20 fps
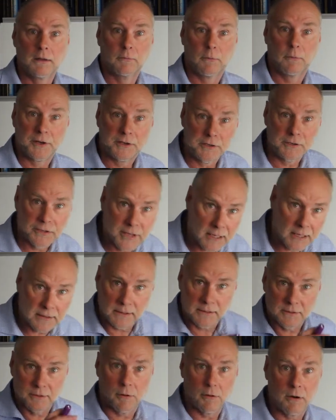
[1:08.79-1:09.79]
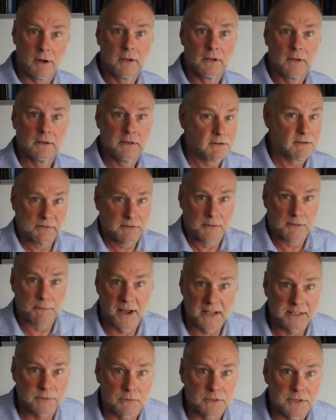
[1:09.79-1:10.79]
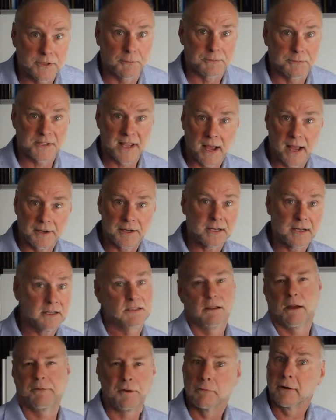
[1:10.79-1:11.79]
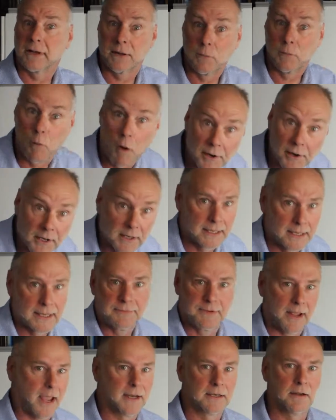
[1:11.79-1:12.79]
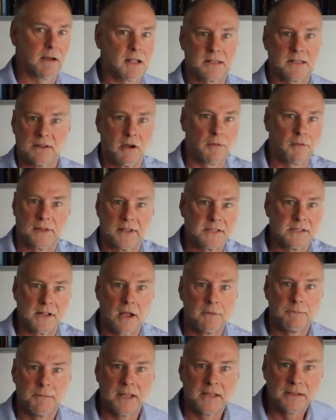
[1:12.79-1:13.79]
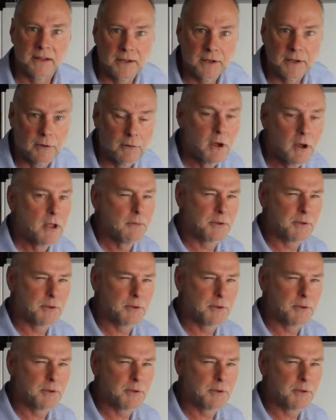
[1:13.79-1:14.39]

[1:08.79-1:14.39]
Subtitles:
When you shut the door, the buzzer will stop sounding, so if you really want to leave your headlights on, there's no big deal,